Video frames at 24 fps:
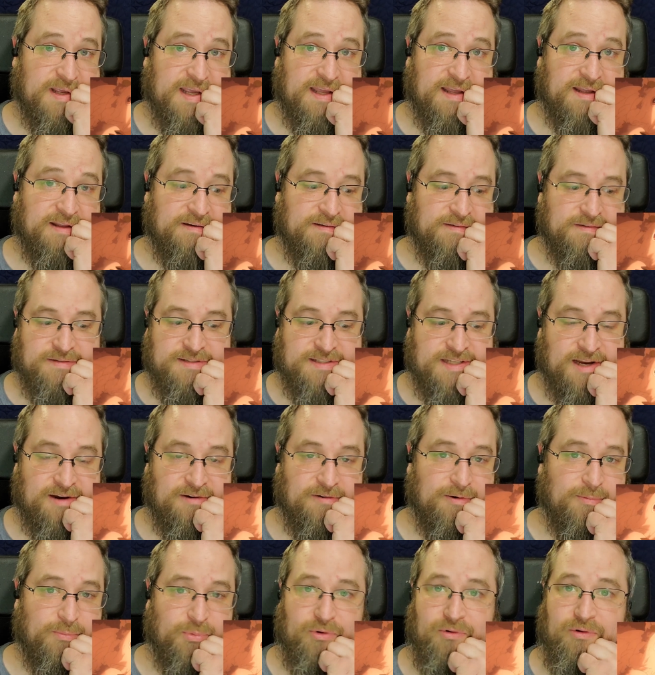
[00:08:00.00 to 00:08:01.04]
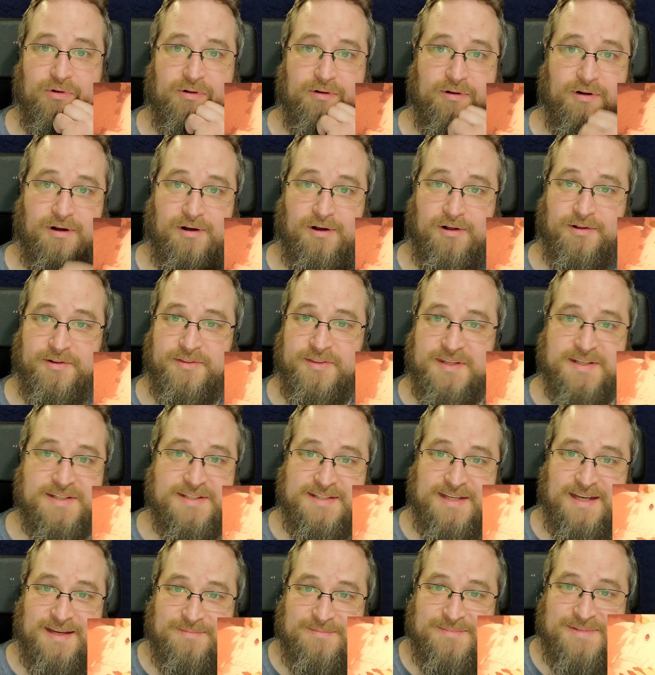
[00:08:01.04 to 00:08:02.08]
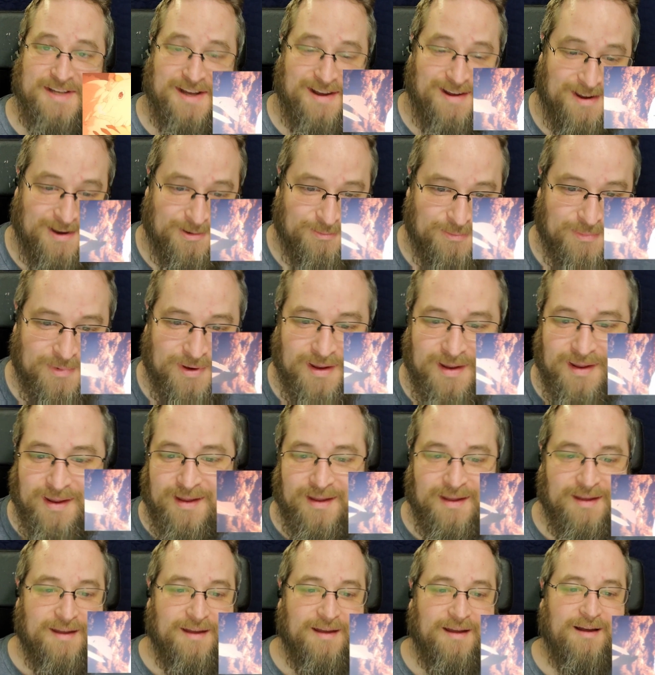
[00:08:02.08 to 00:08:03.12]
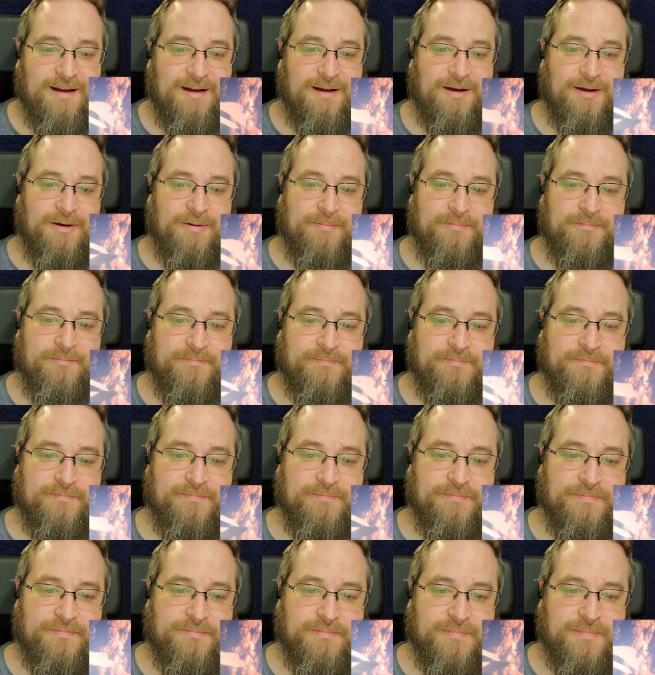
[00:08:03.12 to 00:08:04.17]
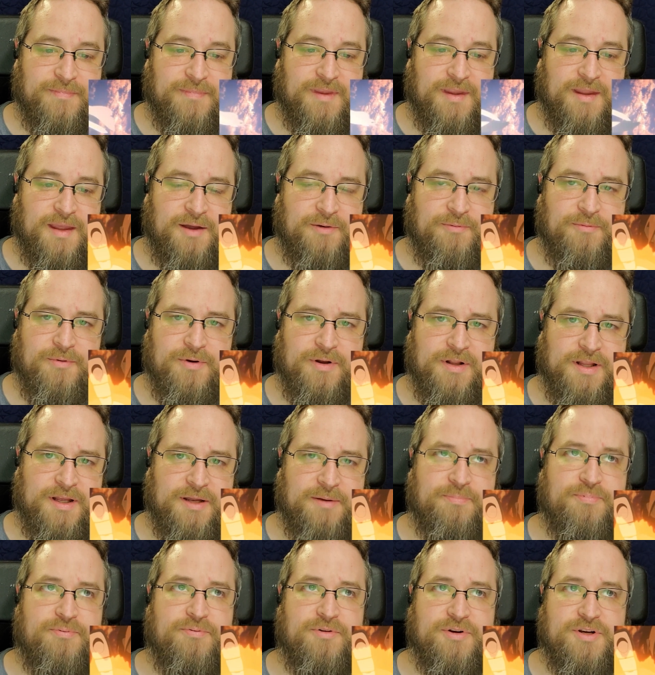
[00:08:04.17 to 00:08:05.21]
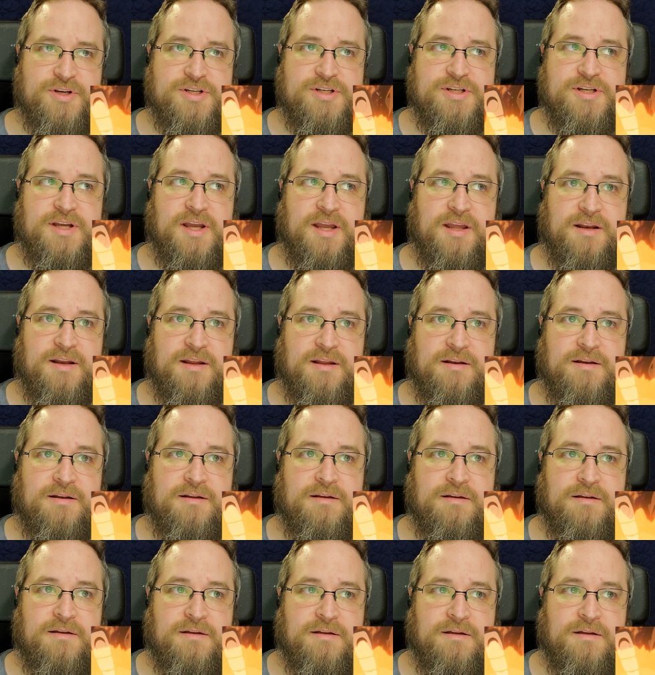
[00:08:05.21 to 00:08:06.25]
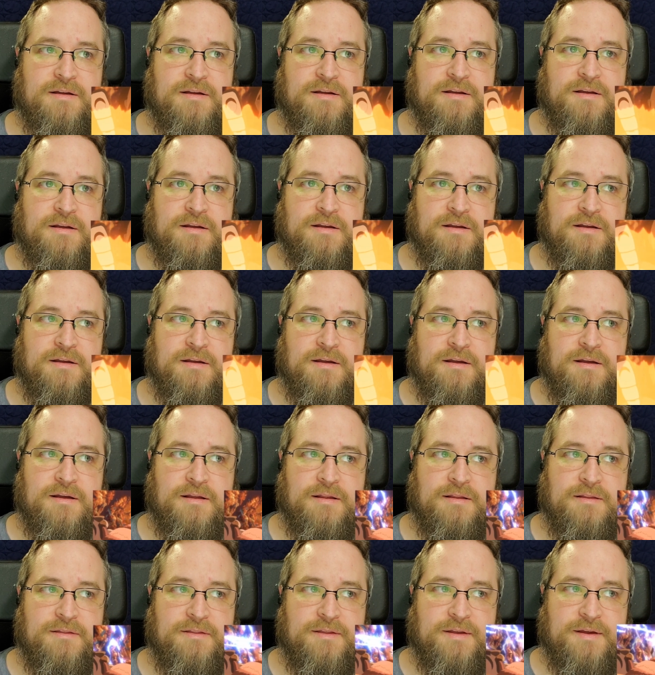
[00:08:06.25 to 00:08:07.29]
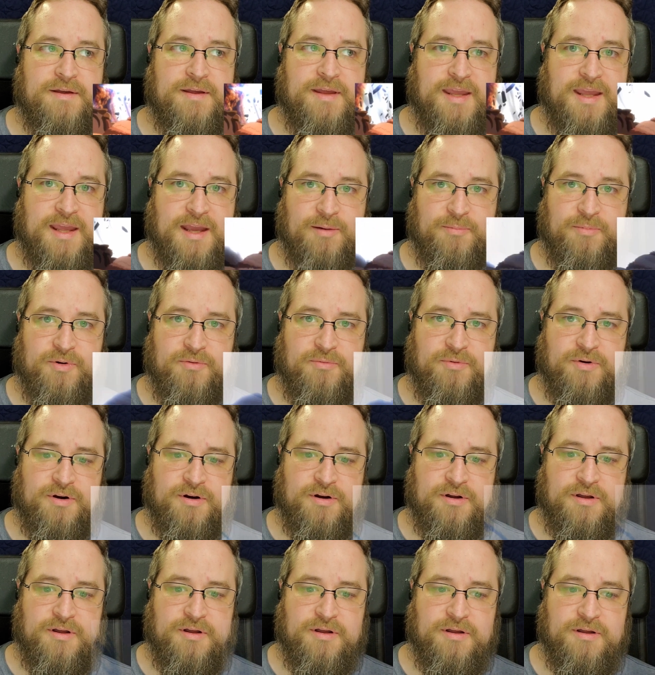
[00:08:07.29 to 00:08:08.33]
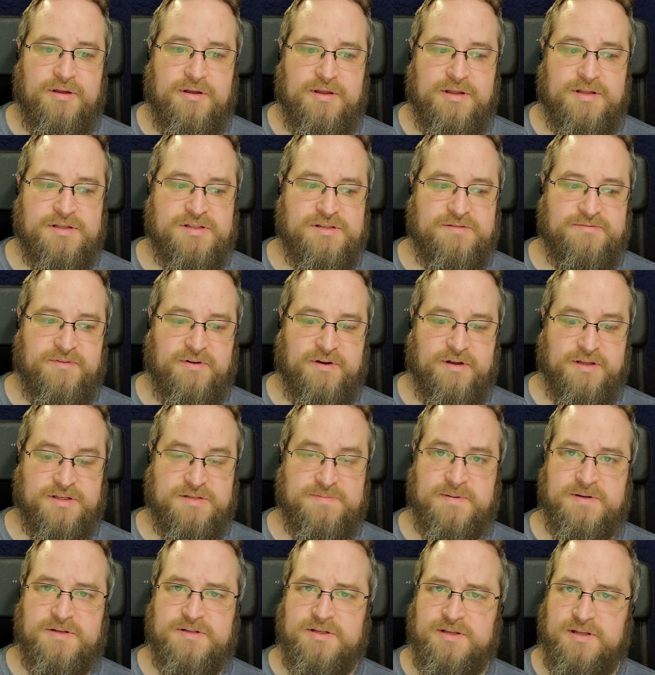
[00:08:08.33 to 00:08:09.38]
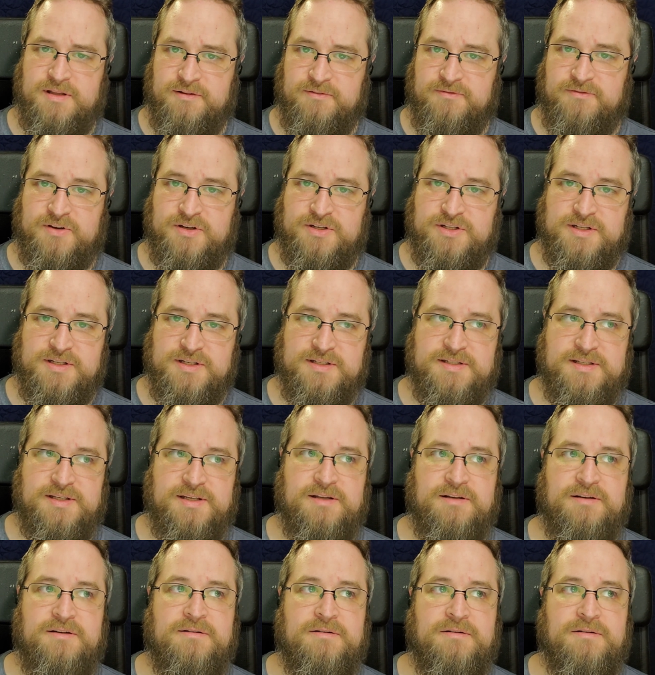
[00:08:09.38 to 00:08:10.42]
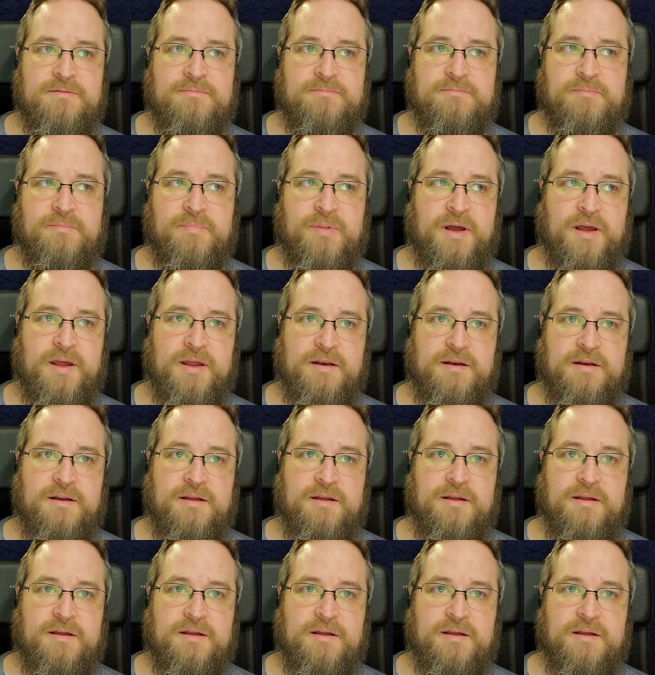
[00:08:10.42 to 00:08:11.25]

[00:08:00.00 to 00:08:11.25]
and terrible all at the same time. I really appreciated the camera work, especially in the fishing scene, but